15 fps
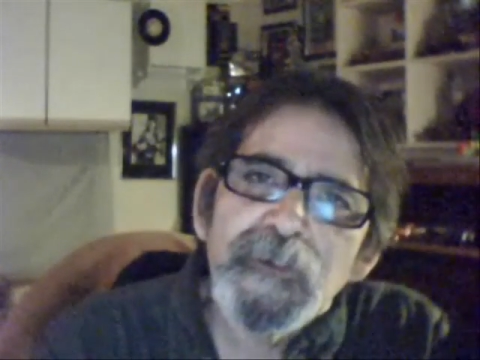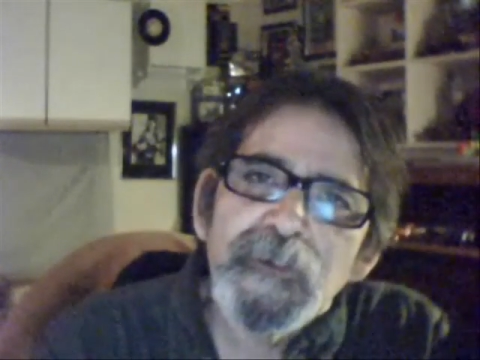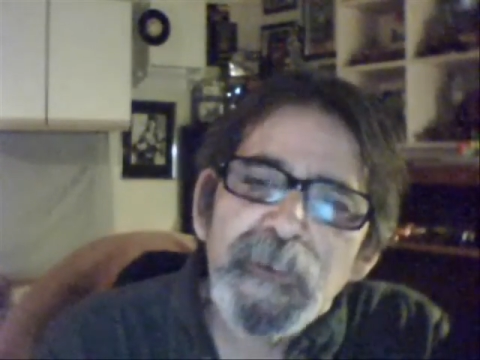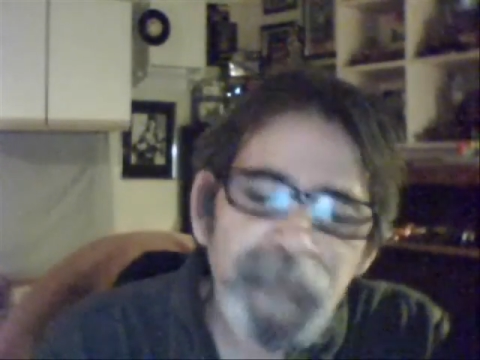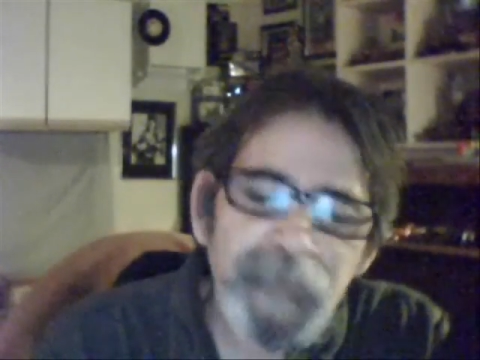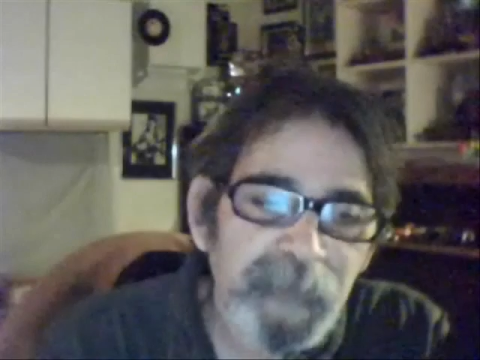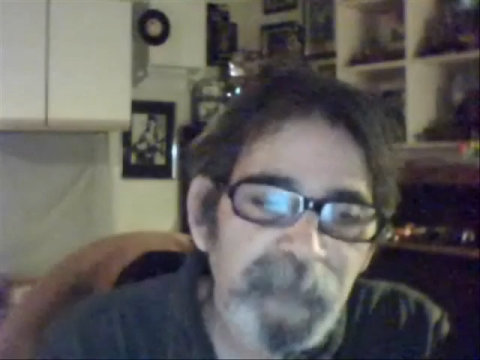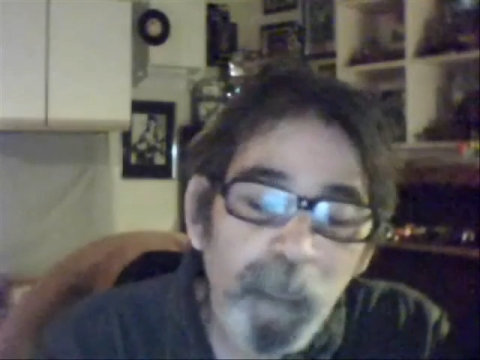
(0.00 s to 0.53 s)

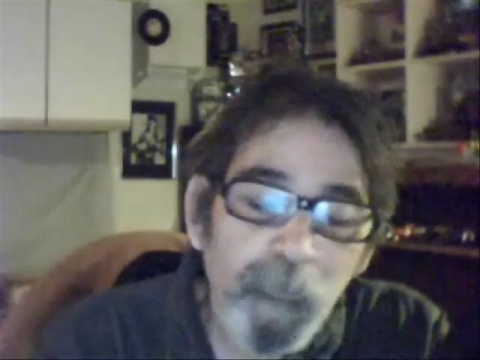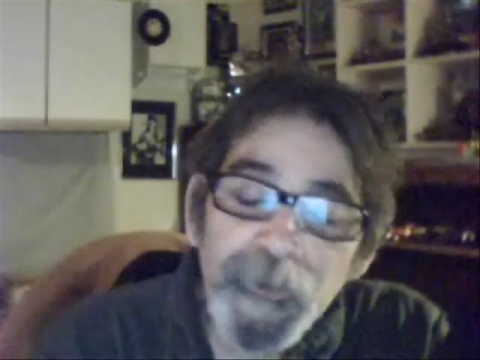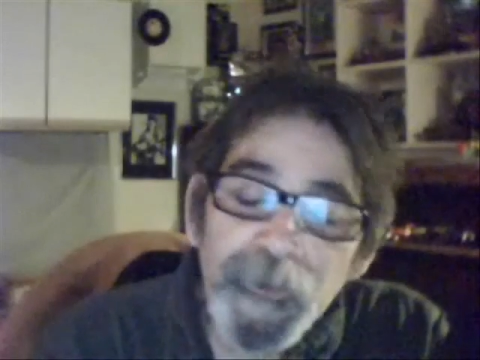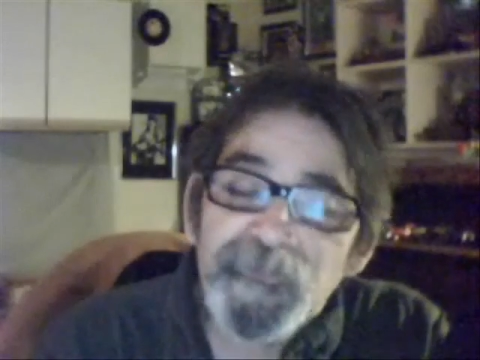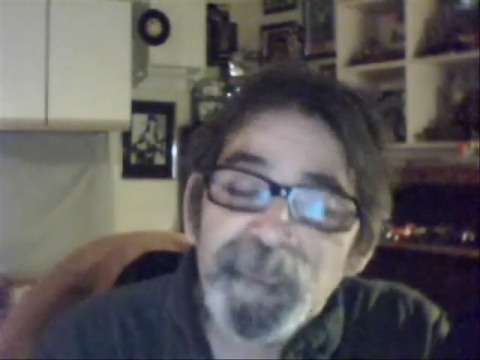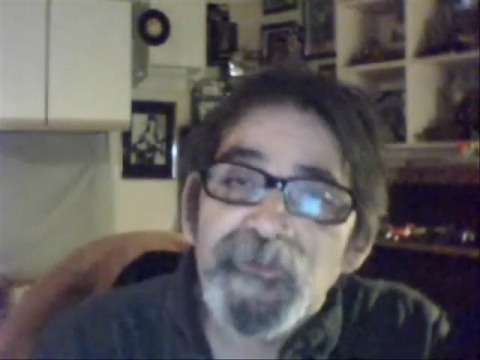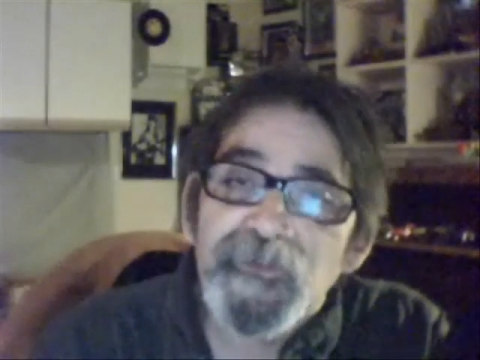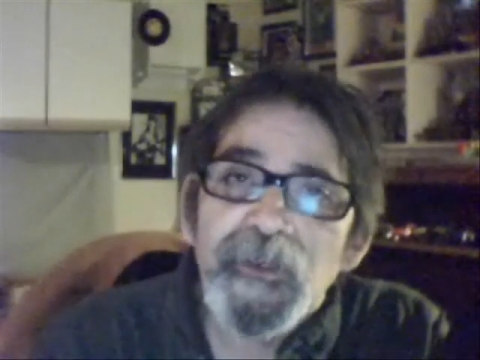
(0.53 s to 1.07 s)
It made
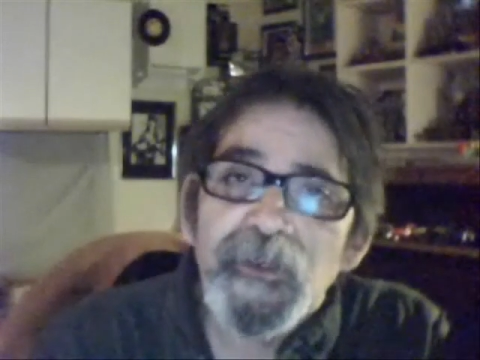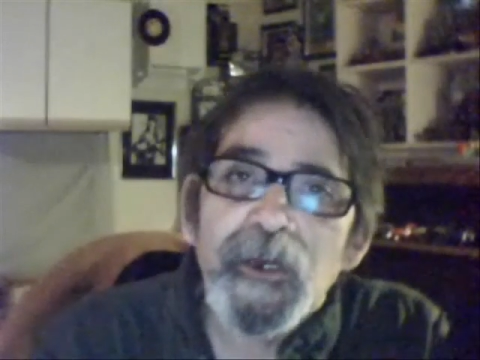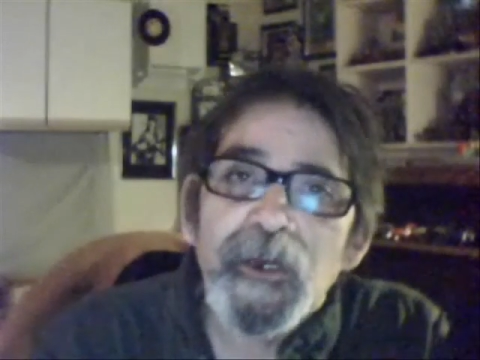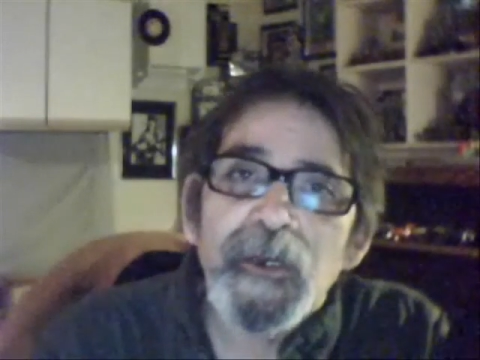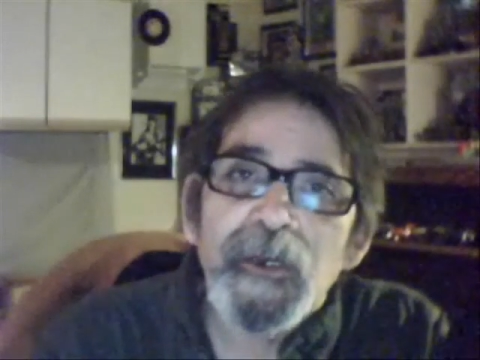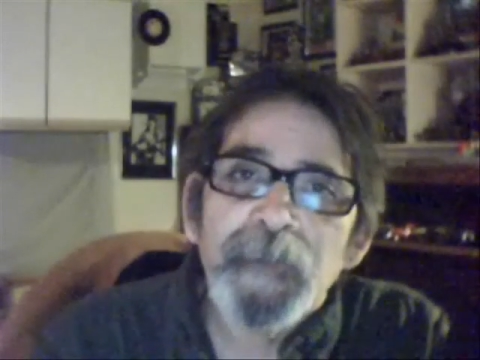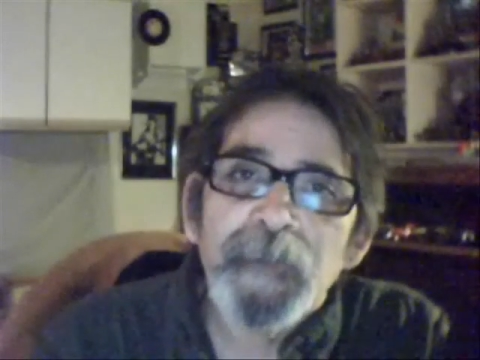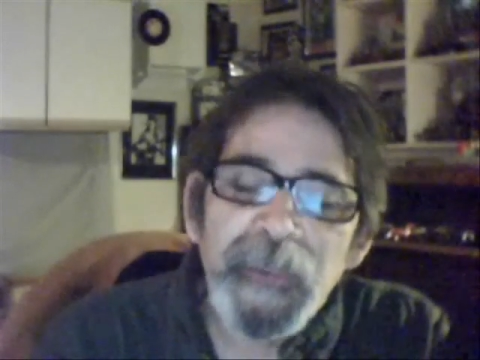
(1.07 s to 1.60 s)
points
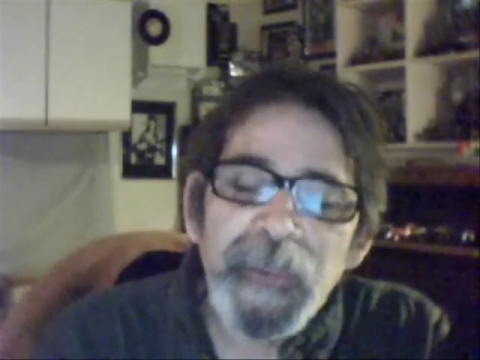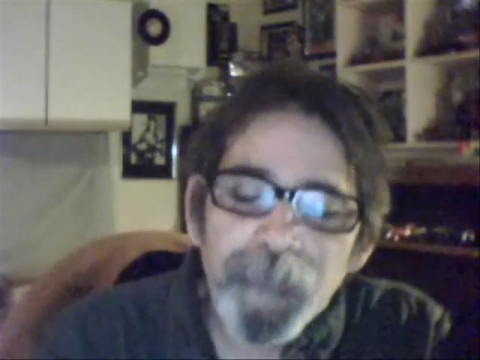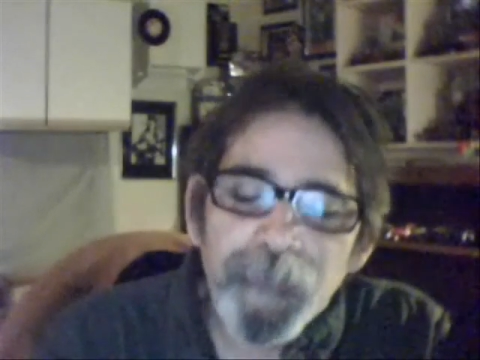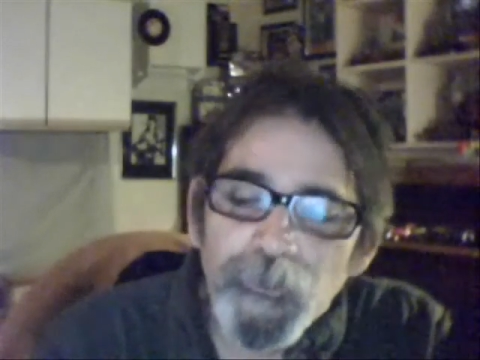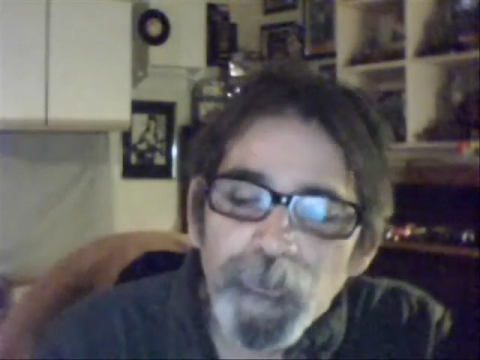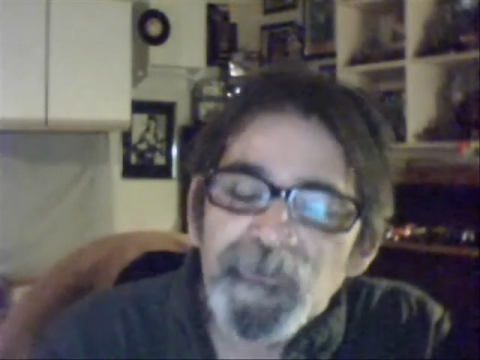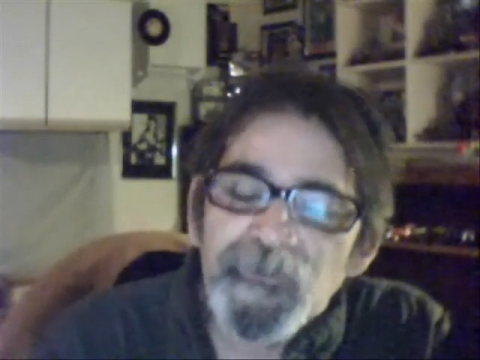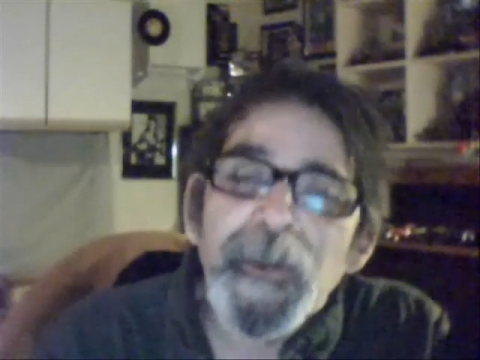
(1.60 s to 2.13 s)

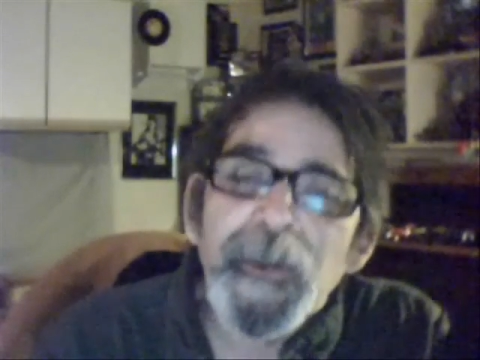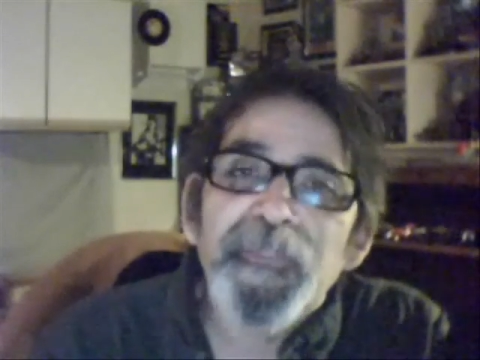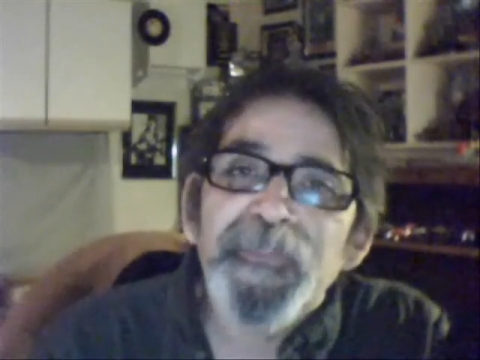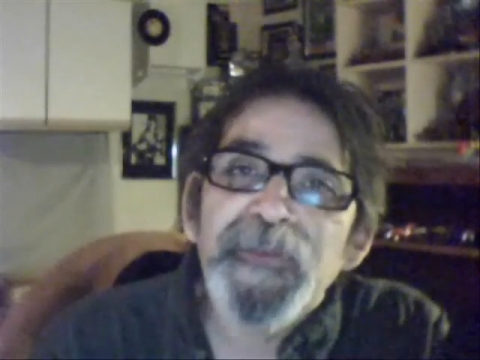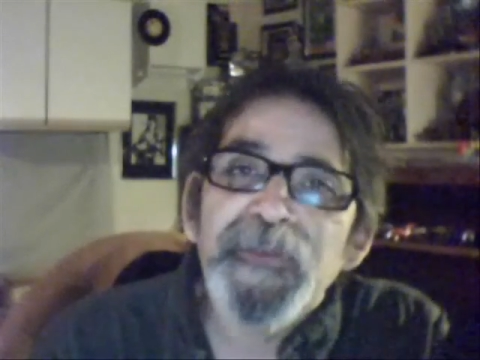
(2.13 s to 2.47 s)
about